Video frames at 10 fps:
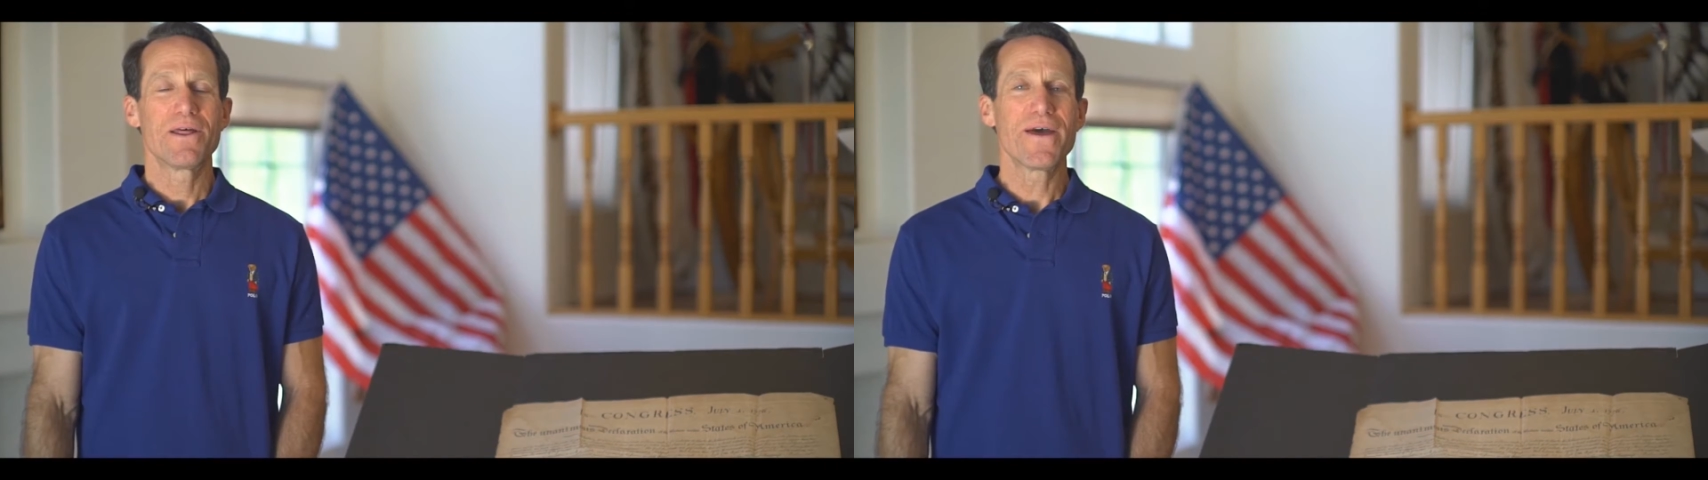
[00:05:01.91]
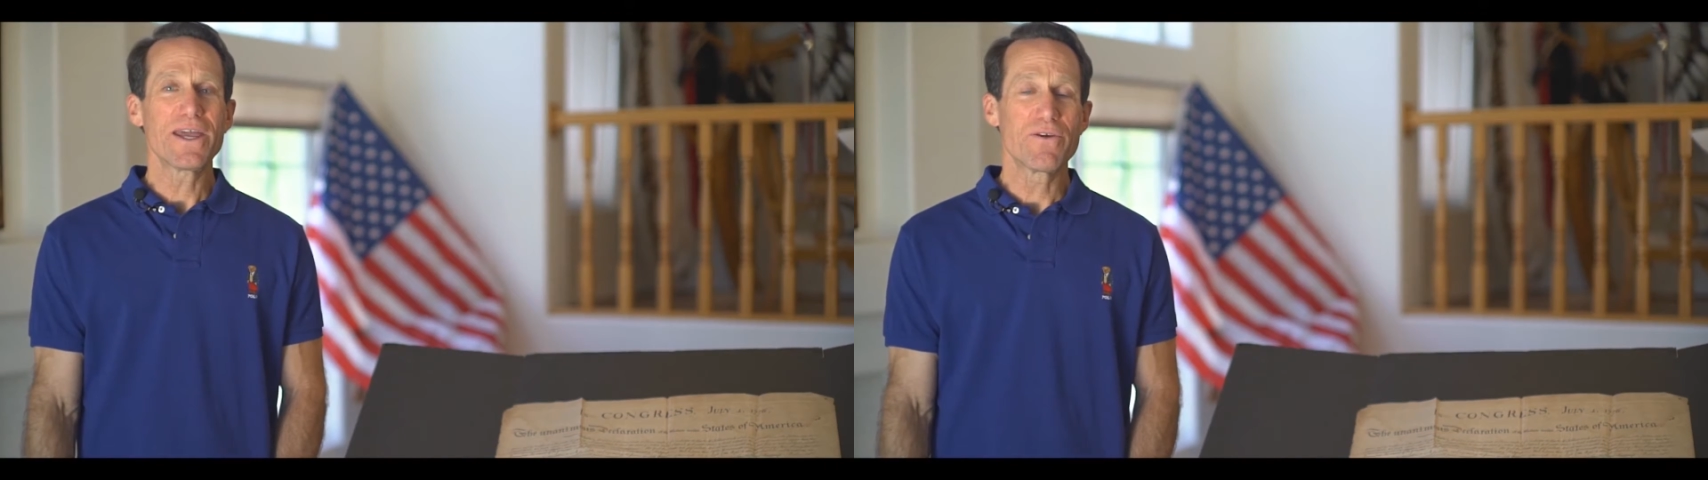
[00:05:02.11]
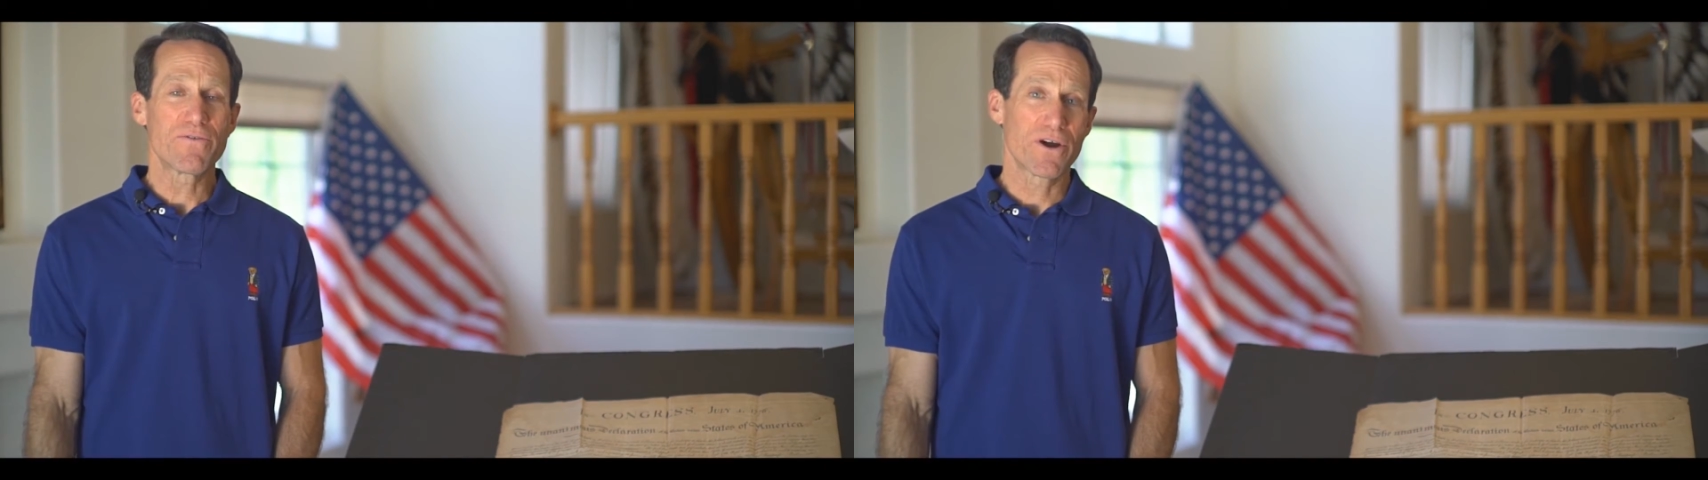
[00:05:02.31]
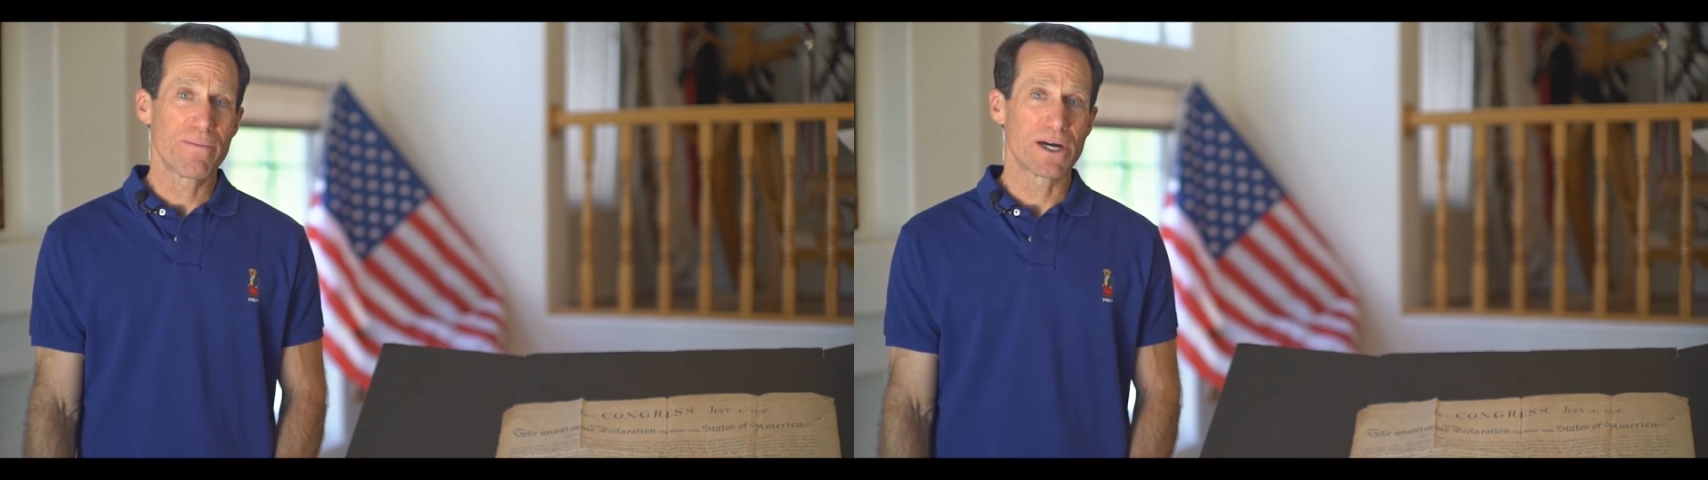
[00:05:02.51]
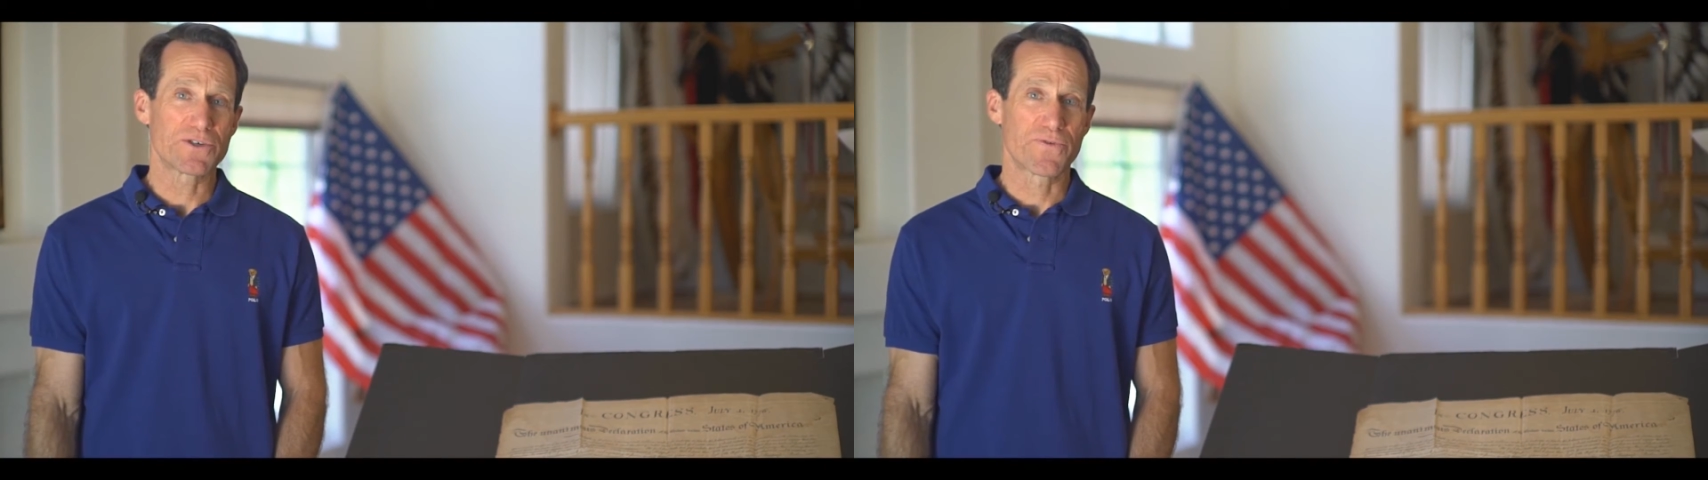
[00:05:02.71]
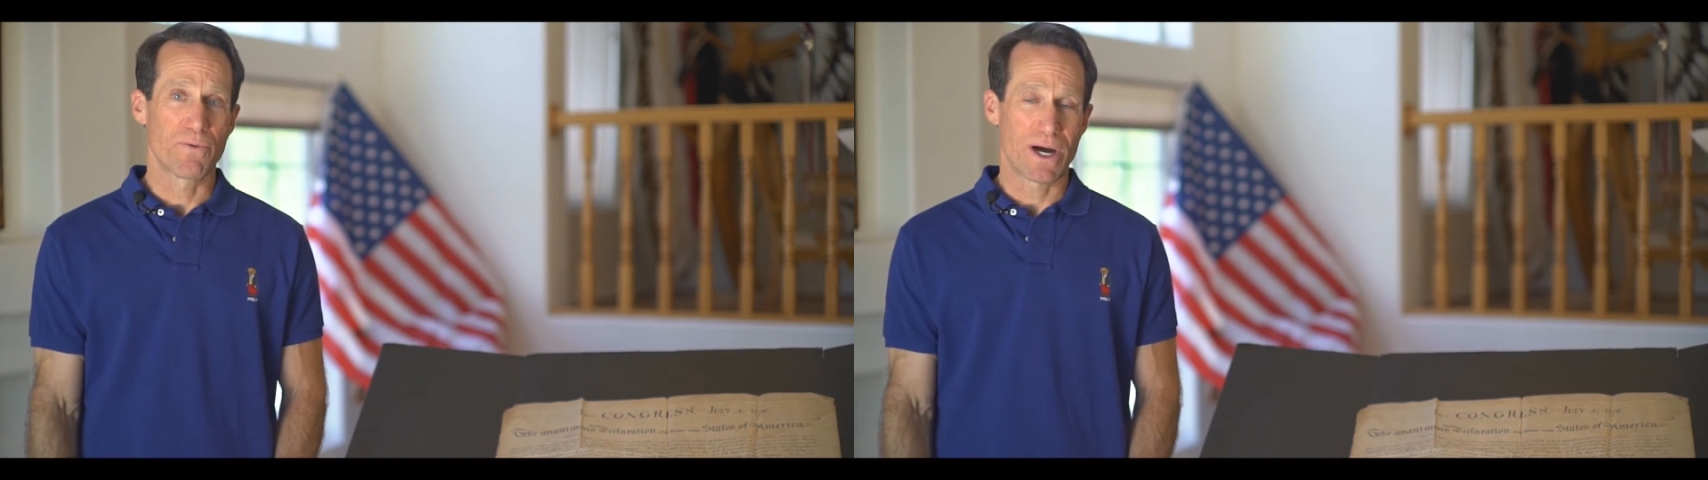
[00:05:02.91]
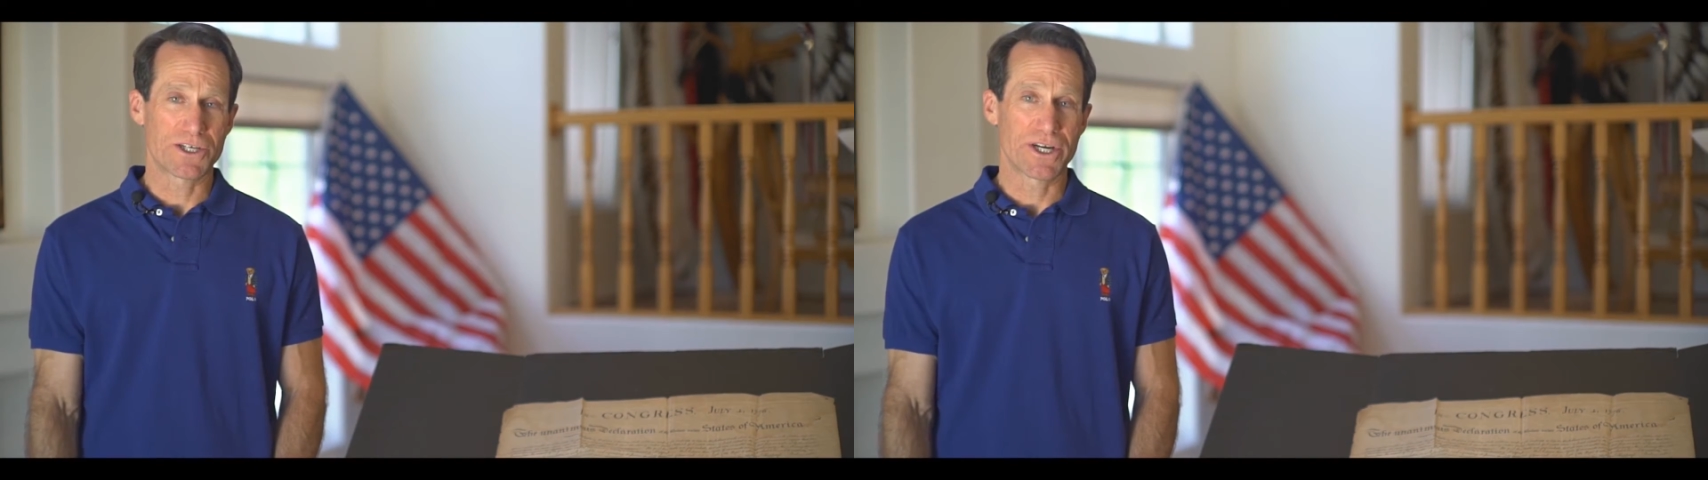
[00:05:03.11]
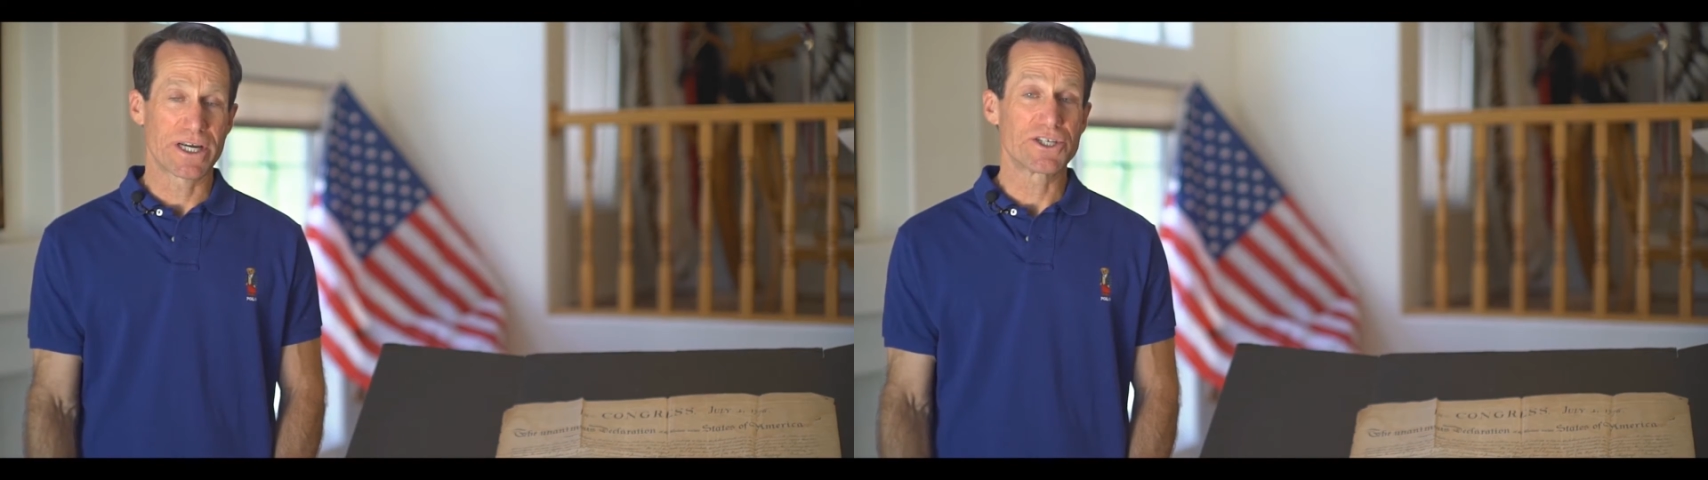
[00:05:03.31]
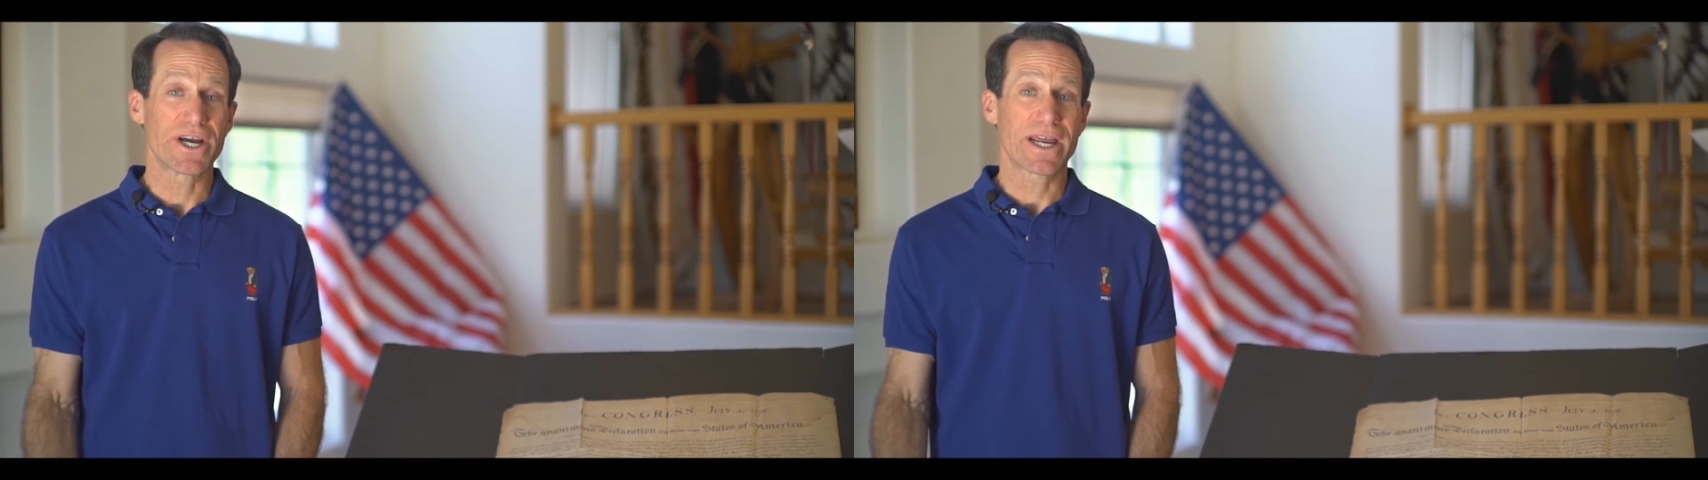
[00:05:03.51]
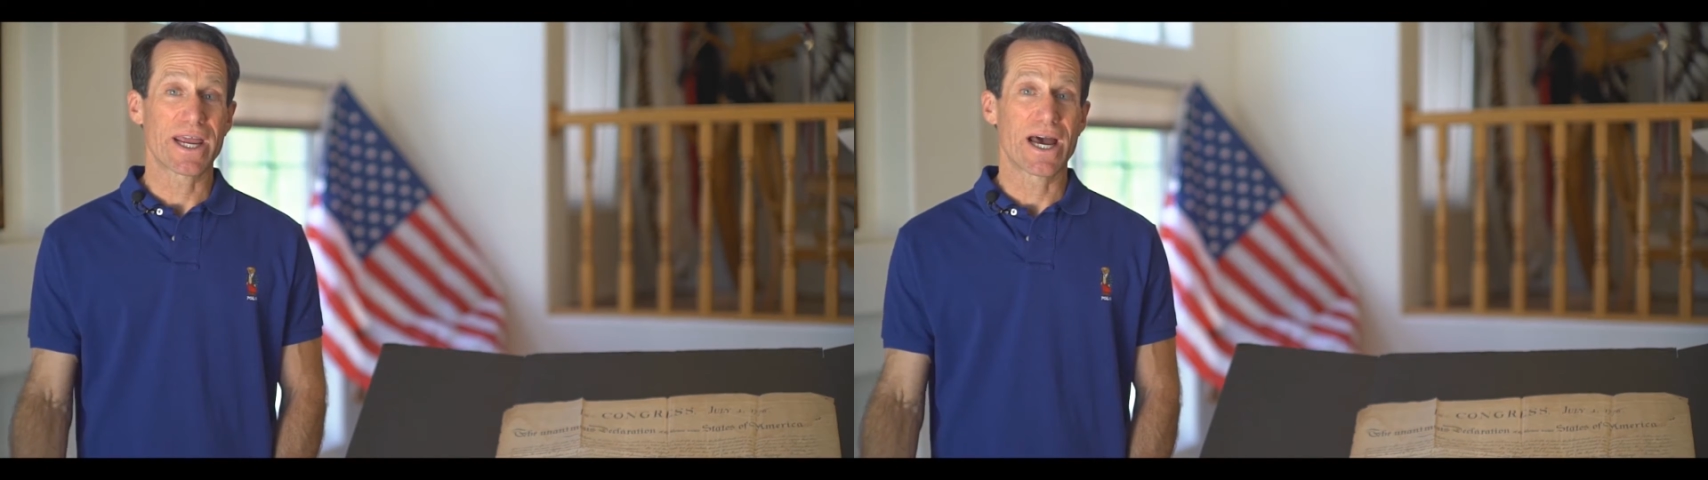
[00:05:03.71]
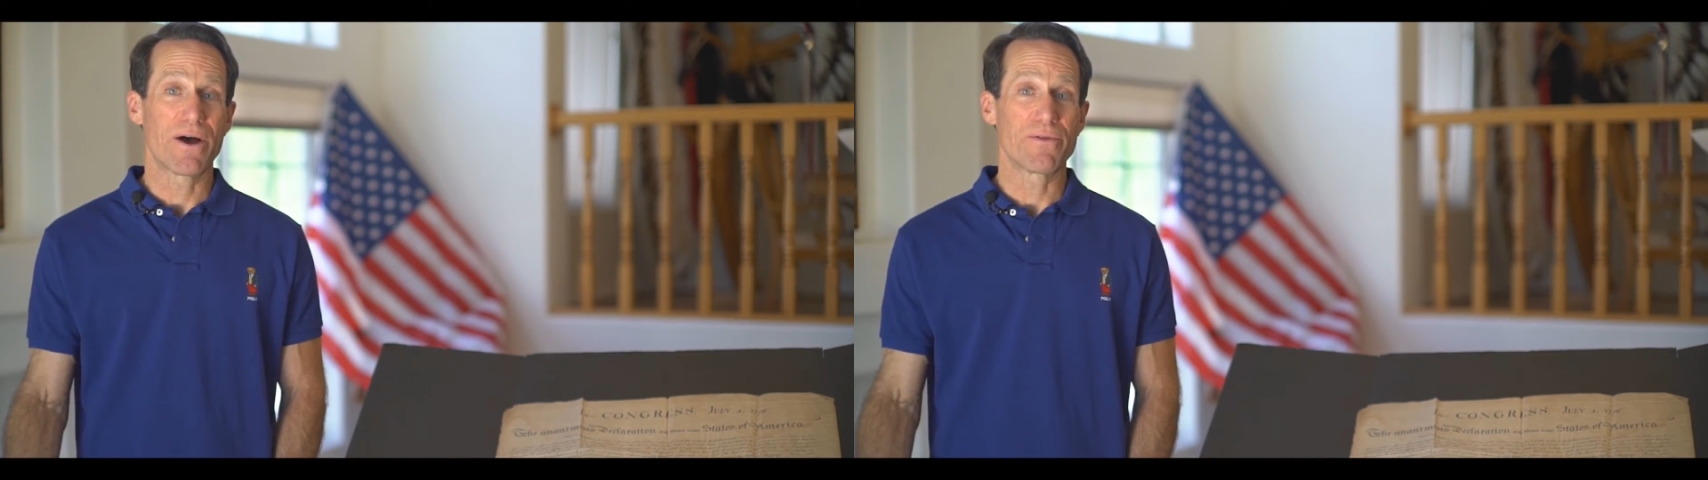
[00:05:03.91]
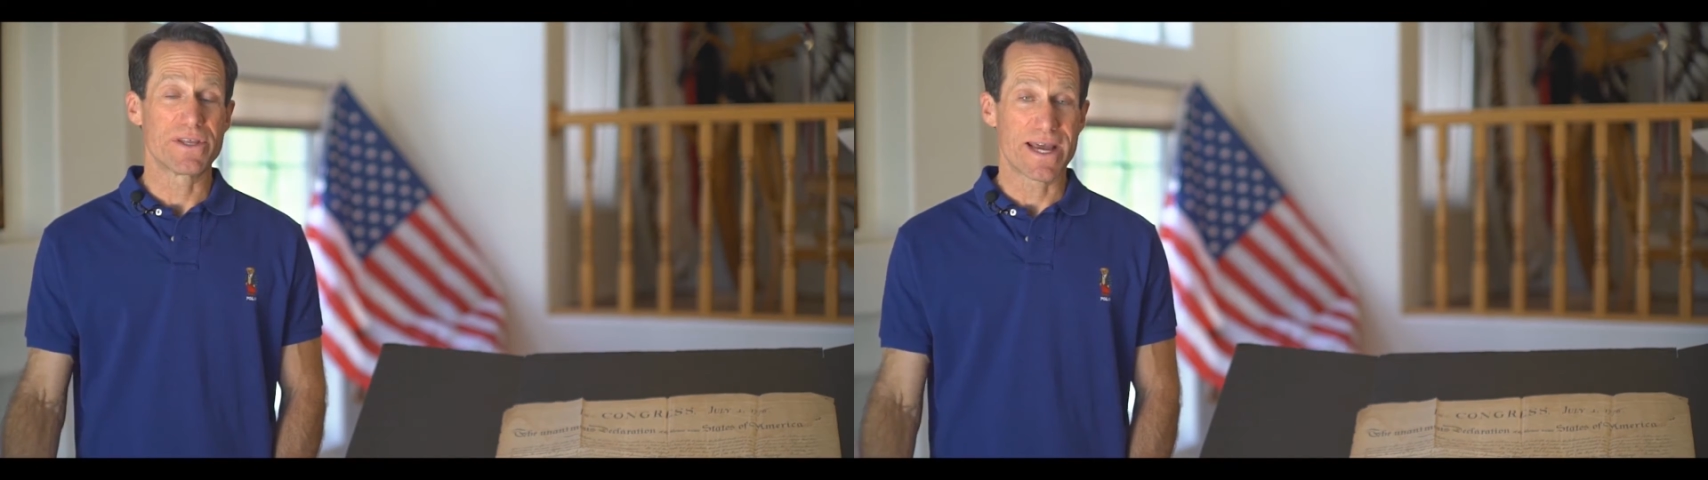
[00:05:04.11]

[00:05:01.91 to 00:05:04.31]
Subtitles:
Thank you very much for watching and checking out the